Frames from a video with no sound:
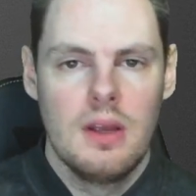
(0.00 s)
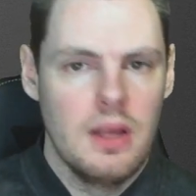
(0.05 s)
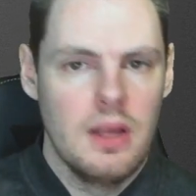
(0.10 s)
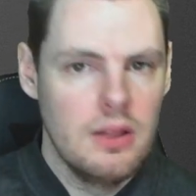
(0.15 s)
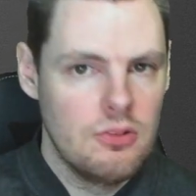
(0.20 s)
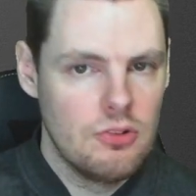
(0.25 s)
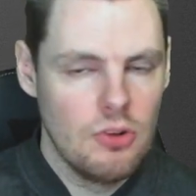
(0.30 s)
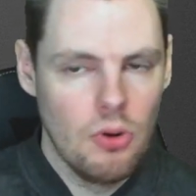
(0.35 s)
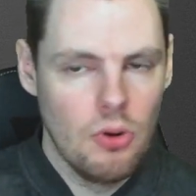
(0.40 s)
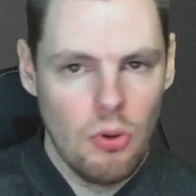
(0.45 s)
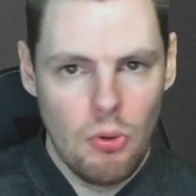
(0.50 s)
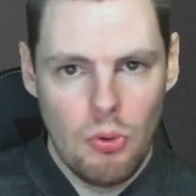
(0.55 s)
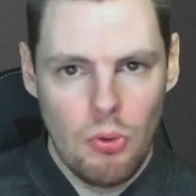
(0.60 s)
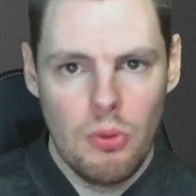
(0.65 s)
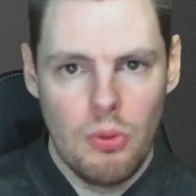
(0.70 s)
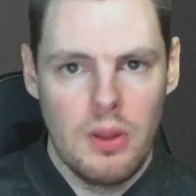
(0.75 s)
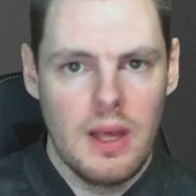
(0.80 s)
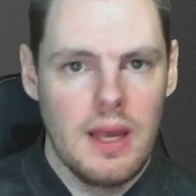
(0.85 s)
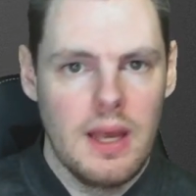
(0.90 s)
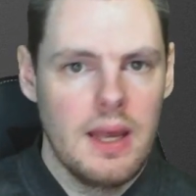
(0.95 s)
It's
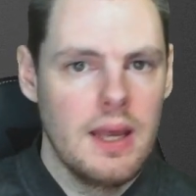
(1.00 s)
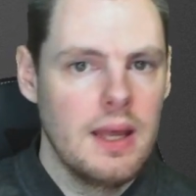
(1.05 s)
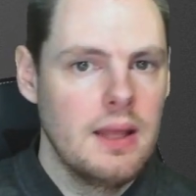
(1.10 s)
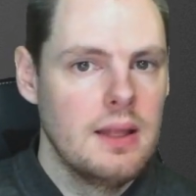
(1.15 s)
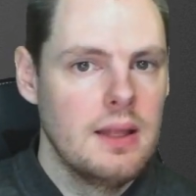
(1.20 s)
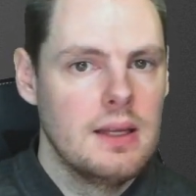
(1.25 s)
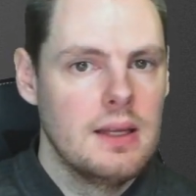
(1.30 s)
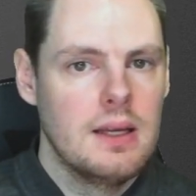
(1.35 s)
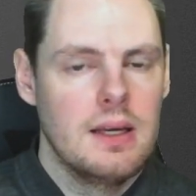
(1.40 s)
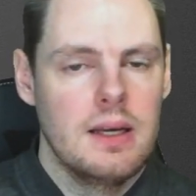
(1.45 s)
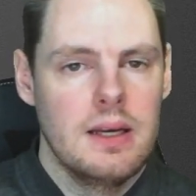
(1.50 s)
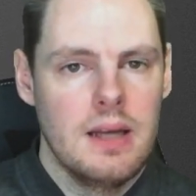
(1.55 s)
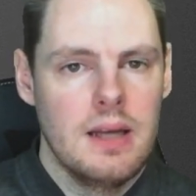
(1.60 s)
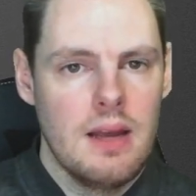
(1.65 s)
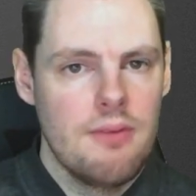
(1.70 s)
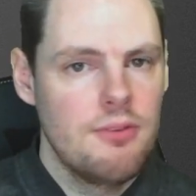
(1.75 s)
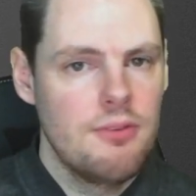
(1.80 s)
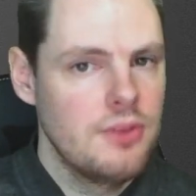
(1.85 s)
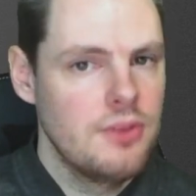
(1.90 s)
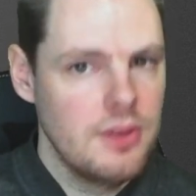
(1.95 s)
all there,
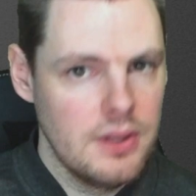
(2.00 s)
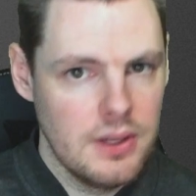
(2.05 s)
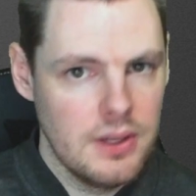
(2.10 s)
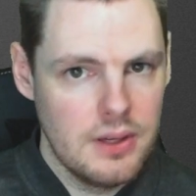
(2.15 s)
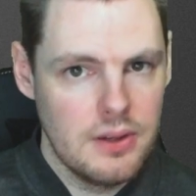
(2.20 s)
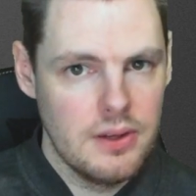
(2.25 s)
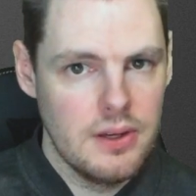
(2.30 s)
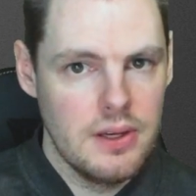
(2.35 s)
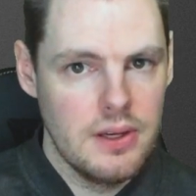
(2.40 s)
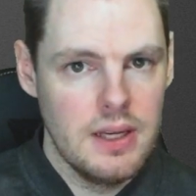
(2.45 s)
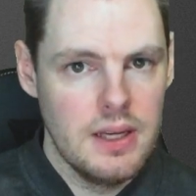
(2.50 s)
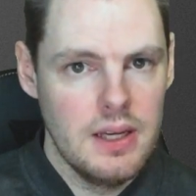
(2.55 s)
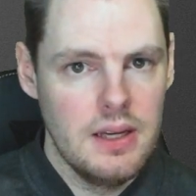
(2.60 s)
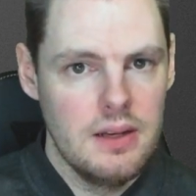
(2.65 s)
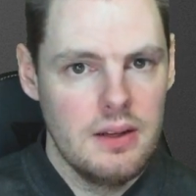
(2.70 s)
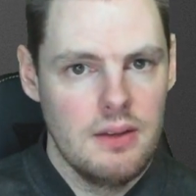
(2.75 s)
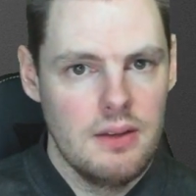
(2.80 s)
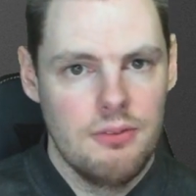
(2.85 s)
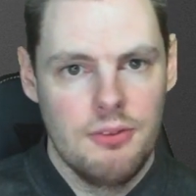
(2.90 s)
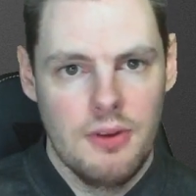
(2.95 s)
everything you're going to
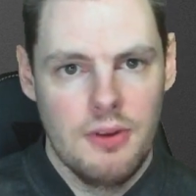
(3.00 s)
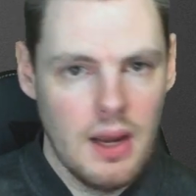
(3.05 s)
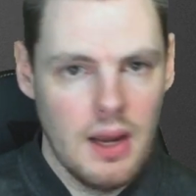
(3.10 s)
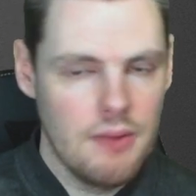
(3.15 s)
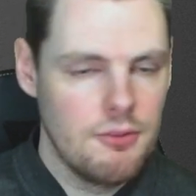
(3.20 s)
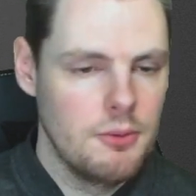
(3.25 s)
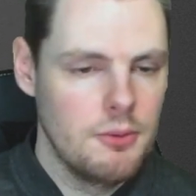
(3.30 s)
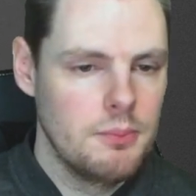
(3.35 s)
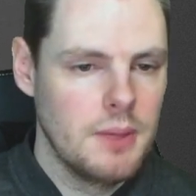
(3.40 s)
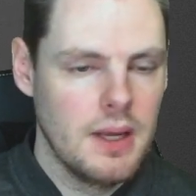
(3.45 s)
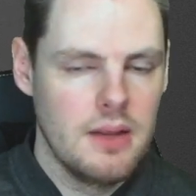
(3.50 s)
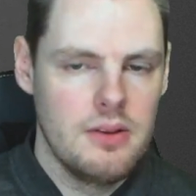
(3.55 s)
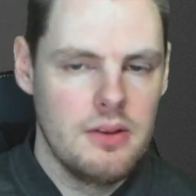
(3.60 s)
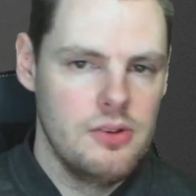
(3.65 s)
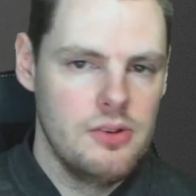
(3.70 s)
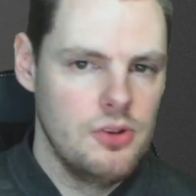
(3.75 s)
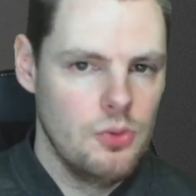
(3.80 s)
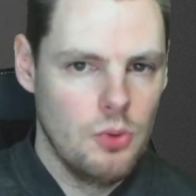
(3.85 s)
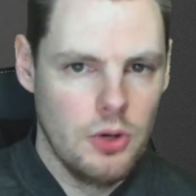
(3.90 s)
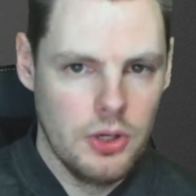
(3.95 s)
need if you have updated
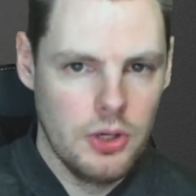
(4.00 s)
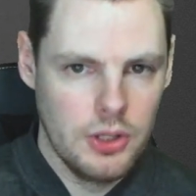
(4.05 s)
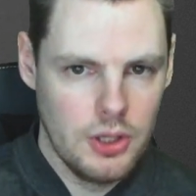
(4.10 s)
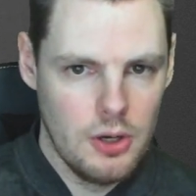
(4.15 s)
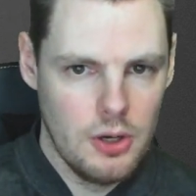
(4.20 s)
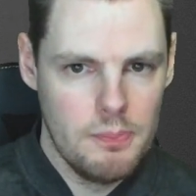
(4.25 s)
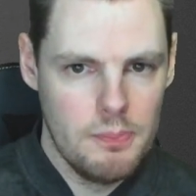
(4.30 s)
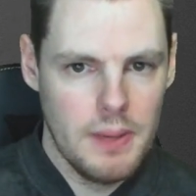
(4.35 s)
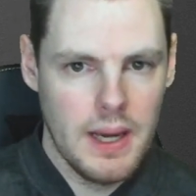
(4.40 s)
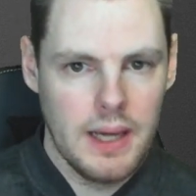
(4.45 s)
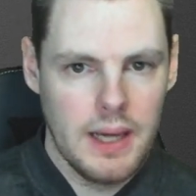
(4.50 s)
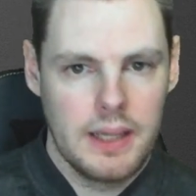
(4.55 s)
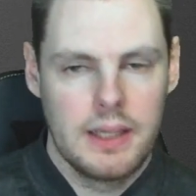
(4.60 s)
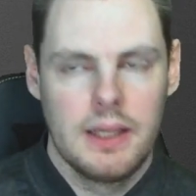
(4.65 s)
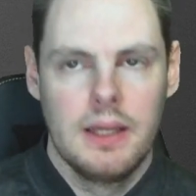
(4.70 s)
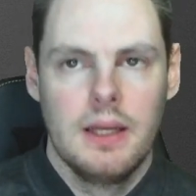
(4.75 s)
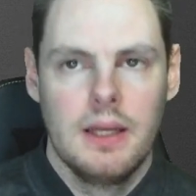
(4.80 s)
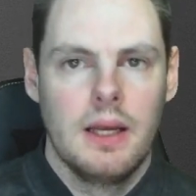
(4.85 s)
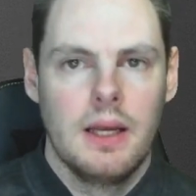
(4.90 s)
and you want to go back.